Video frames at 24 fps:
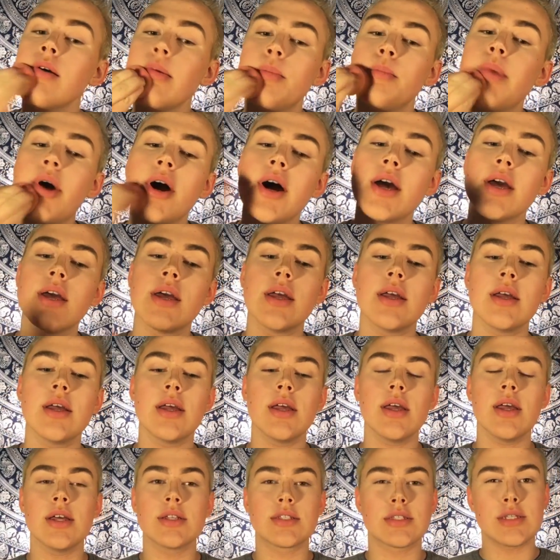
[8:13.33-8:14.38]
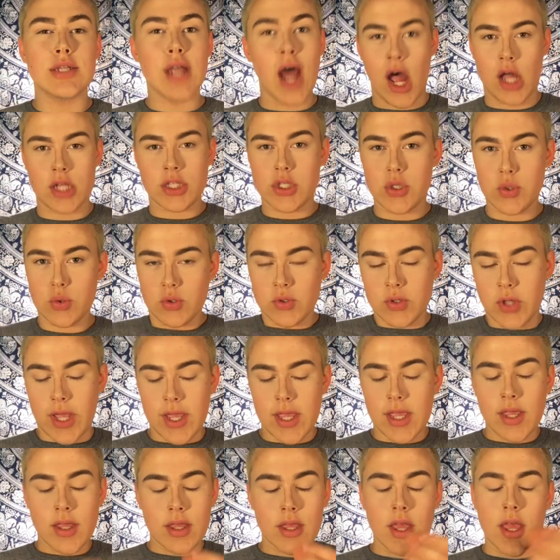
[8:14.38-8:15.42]
but it's not too light,
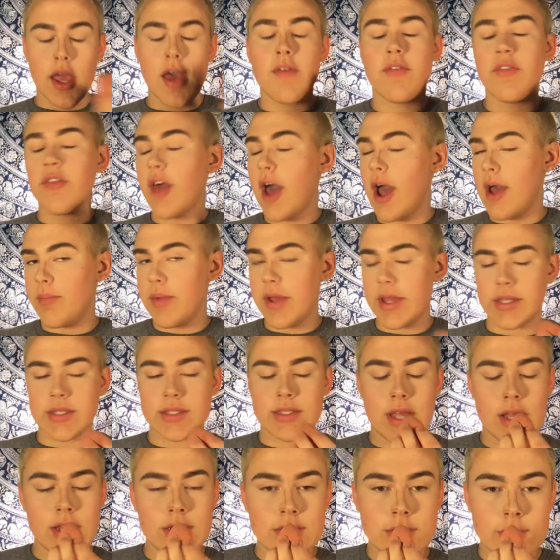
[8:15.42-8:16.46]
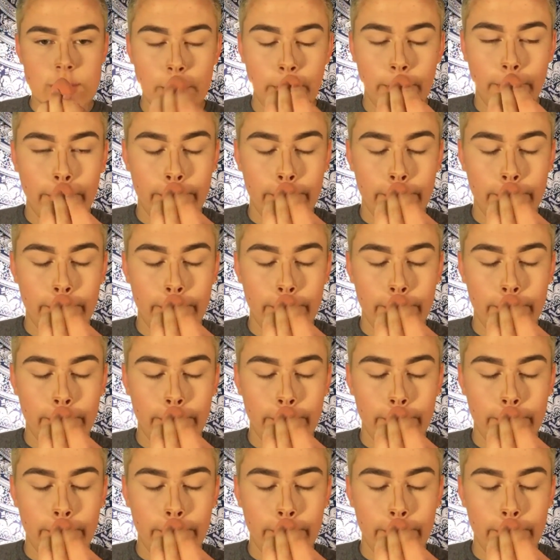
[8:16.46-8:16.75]
if that makes sense.